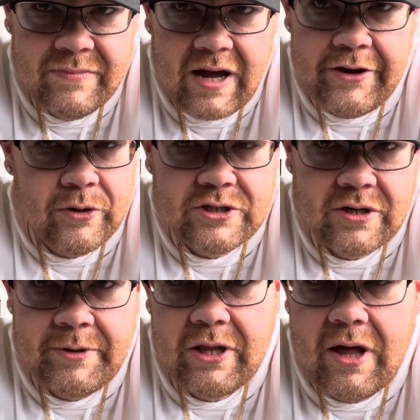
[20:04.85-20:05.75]
I know it's going
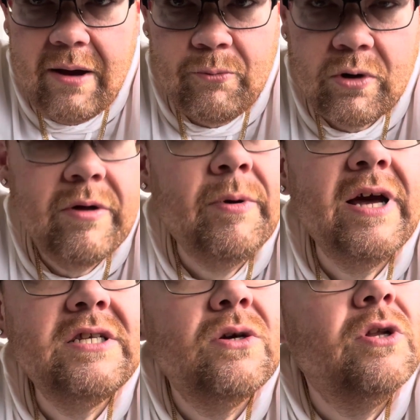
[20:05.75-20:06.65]
to be a lot more than what I
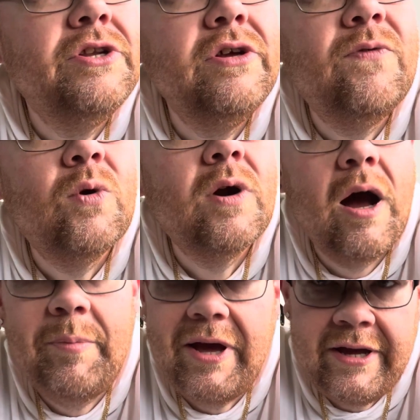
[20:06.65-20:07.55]
sold it to you for. I'll
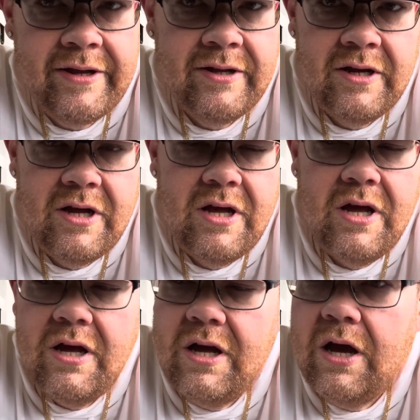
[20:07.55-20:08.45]
pay it.
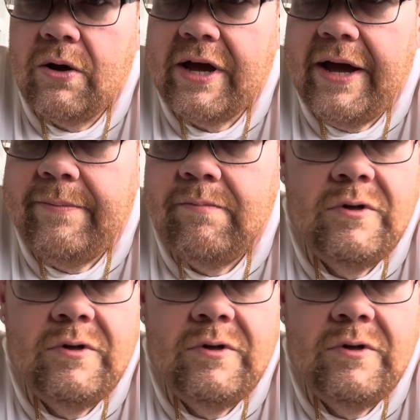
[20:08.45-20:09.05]
Okay?